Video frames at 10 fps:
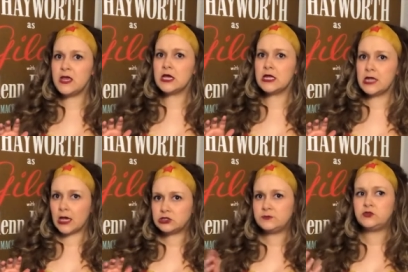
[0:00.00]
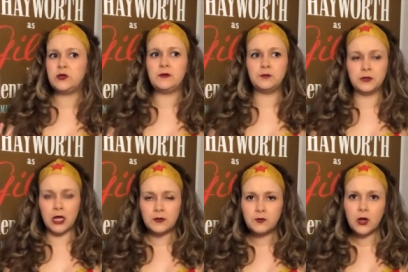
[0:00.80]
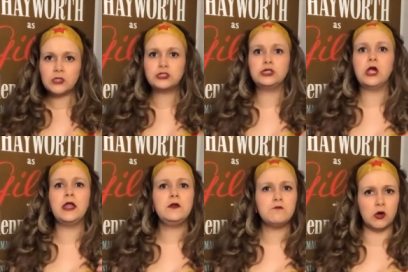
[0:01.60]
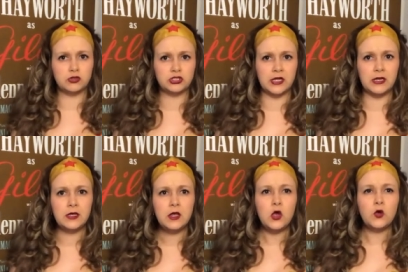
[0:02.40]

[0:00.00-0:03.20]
a connection between blood pressure and emotion,